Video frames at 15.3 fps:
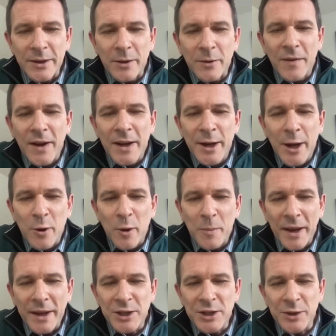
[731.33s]
If I know a
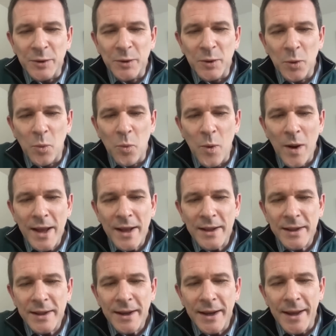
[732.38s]
patient
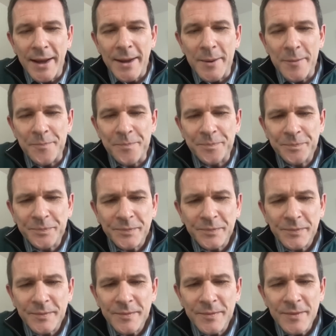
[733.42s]
well,
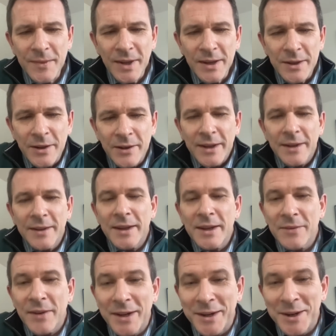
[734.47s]
I can
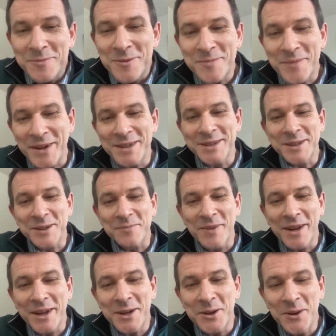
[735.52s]
think of any number of patients of
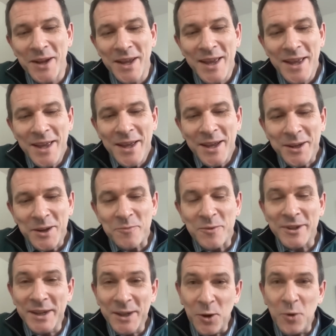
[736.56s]
mine who can
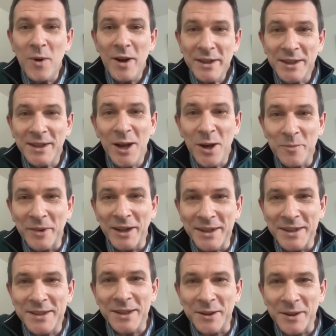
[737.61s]
present quite
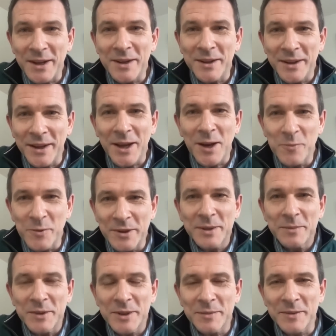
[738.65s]
alarmingly. So they come
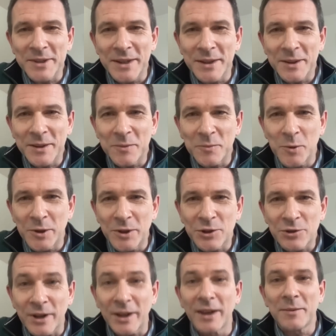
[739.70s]
with symptoms that would
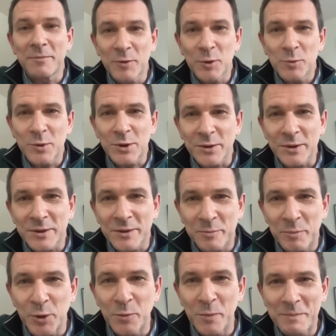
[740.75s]
trigger all sorts
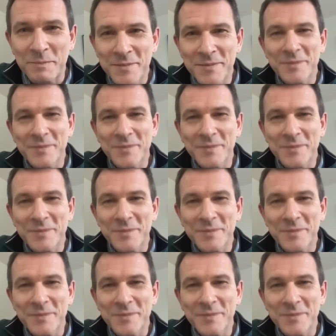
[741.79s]
of blue